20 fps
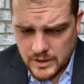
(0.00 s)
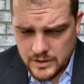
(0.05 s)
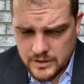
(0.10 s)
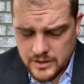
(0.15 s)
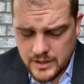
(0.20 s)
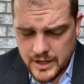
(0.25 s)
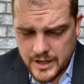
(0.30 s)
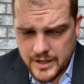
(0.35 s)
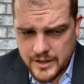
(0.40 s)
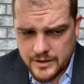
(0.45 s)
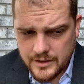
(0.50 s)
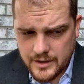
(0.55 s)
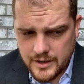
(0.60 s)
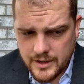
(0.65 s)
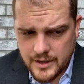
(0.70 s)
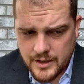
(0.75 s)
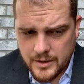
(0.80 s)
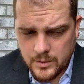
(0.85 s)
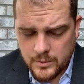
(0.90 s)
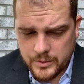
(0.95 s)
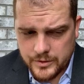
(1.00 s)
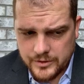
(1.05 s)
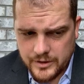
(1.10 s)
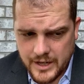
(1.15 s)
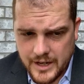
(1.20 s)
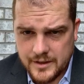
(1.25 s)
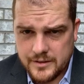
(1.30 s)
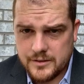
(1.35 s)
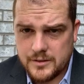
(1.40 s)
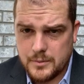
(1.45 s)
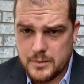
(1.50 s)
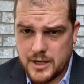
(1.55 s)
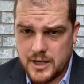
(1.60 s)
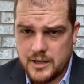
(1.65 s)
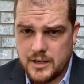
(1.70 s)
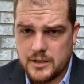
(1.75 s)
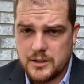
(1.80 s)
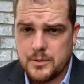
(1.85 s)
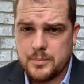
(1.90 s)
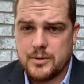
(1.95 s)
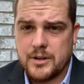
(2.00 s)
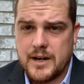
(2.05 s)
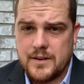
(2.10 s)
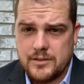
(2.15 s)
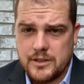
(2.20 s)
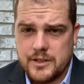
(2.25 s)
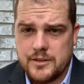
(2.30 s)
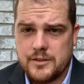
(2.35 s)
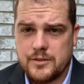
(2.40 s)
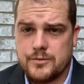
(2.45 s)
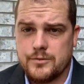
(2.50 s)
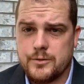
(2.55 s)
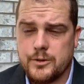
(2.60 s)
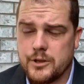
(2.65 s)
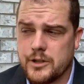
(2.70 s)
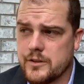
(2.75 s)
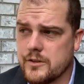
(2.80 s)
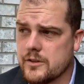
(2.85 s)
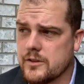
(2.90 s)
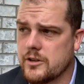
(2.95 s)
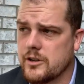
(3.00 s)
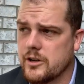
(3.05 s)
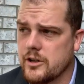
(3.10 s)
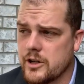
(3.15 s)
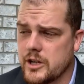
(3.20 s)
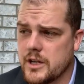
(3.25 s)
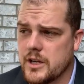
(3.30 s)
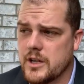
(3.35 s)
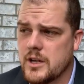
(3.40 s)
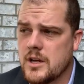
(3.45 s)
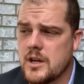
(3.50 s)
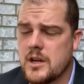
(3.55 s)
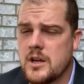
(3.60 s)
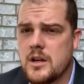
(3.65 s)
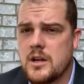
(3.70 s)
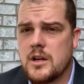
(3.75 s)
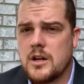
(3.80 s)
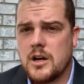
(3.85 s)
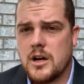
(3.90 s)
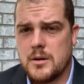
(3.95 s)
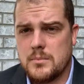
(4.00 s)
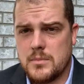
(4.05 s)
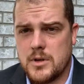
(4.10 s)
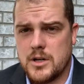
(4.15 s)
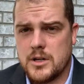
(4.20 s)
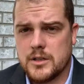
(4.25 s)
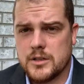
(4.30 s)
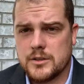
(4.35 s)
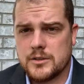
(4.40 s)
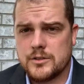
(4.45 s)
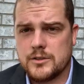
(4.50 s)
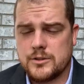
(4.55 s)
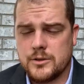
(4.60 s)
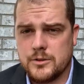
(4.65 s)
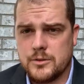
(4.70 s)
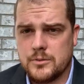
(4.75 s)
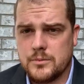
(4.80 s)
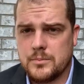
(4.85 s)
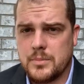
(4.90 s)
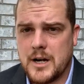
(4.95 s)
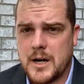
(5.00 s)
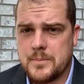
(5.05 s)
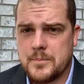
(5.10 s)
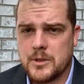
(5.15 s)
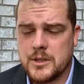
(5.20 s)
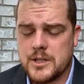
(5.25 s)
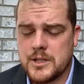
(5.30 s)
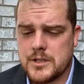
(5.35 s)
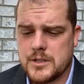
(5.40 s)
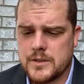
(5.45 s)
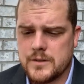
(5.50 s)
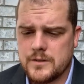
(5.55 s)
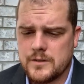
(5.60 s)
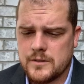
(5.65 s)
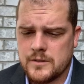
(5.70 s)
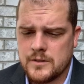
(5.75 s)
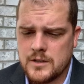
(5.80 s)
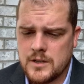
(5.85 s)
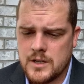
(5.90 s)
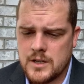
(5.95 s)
that was estimating the prevalence of food insecurity among student populations.